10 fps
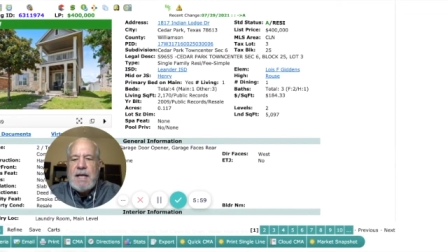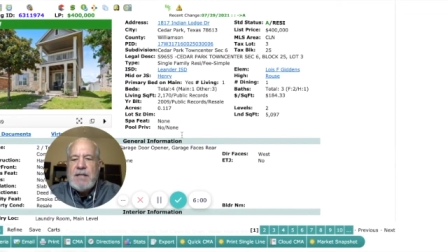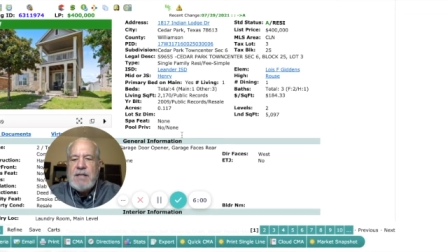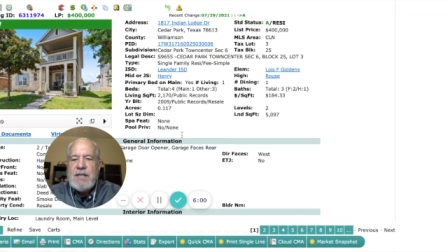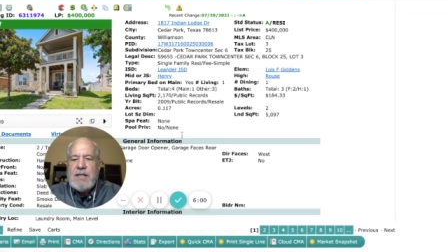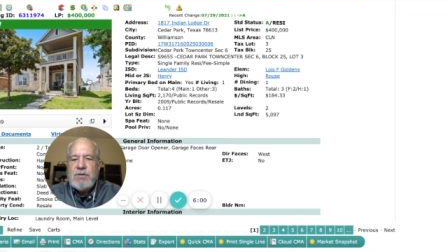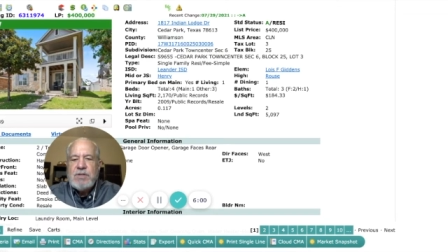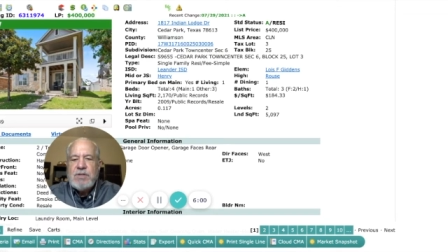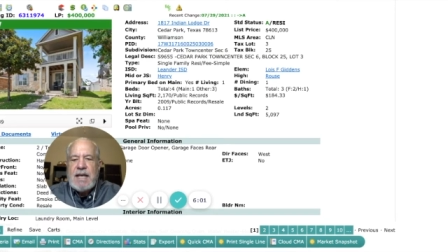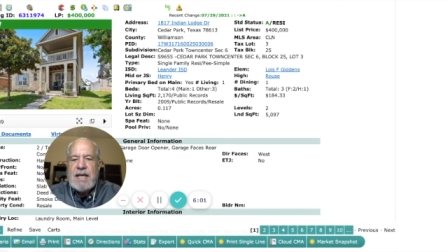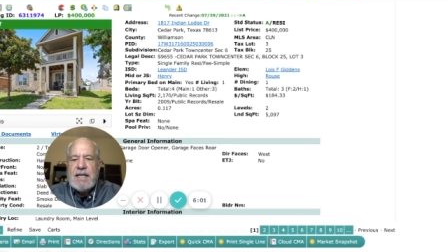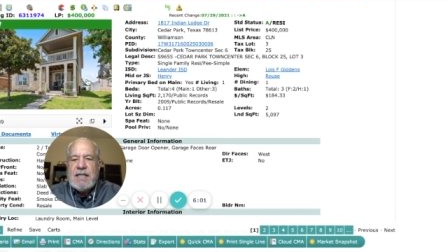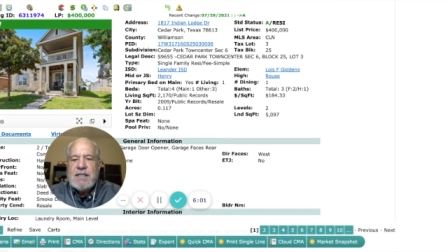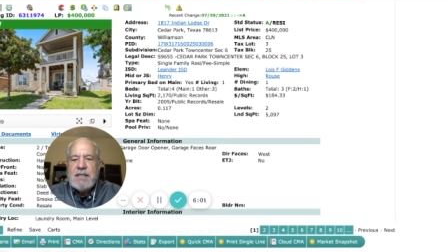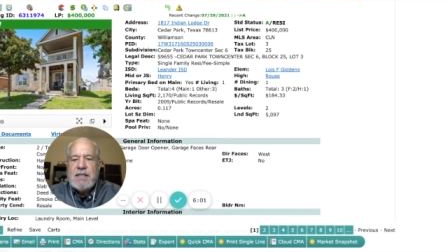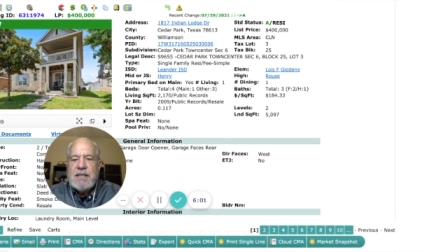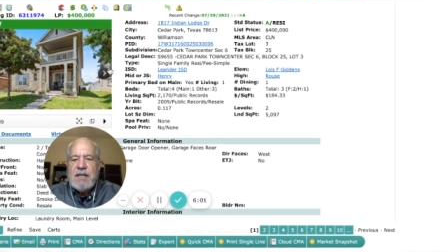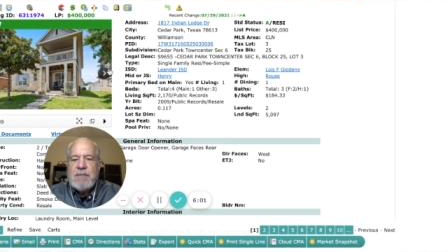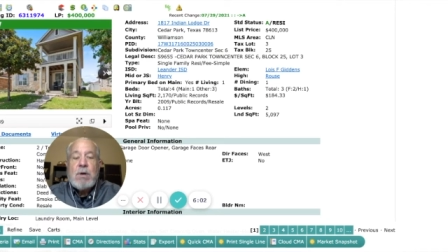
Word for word: and you'll notice it has the uh,